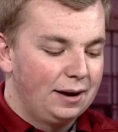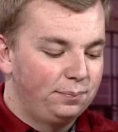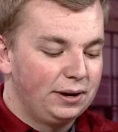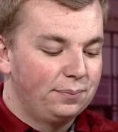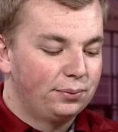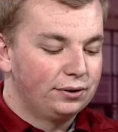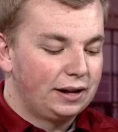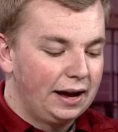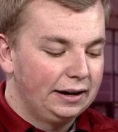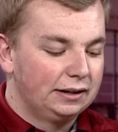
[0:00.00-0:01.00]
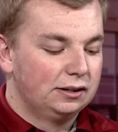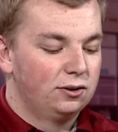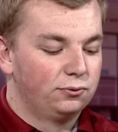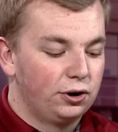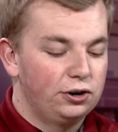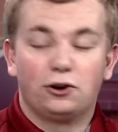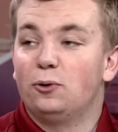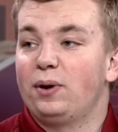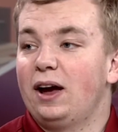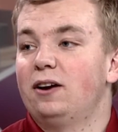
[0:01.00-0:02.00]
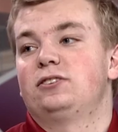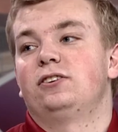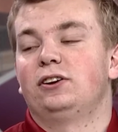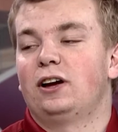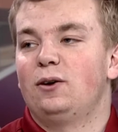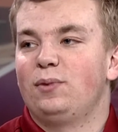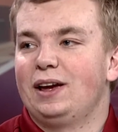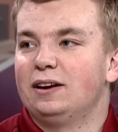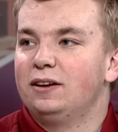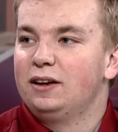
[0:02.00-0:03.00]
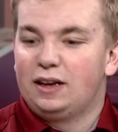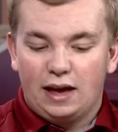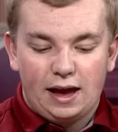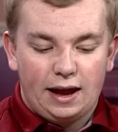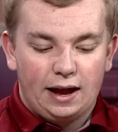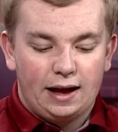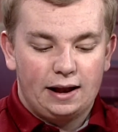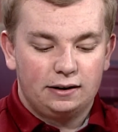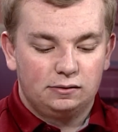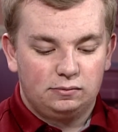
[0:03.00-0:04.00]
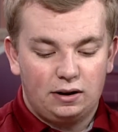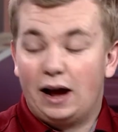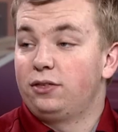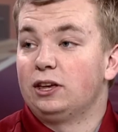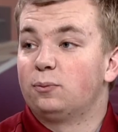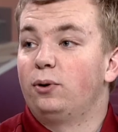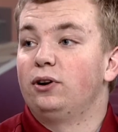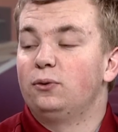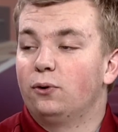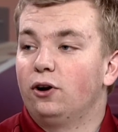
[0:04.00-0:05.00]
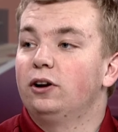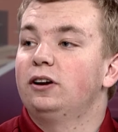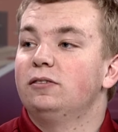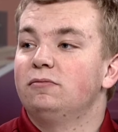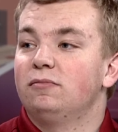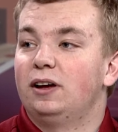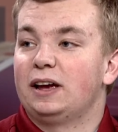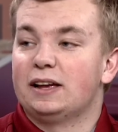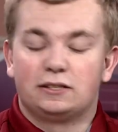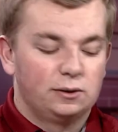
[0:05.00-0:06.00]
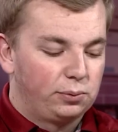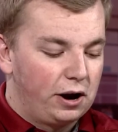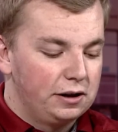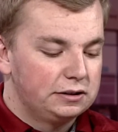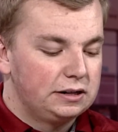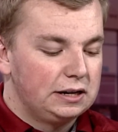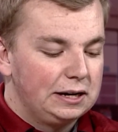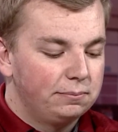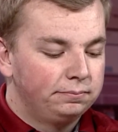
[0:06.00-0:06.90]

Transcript: And people like Rudy Gobert is going to come in and I think put in work against LeBron's team,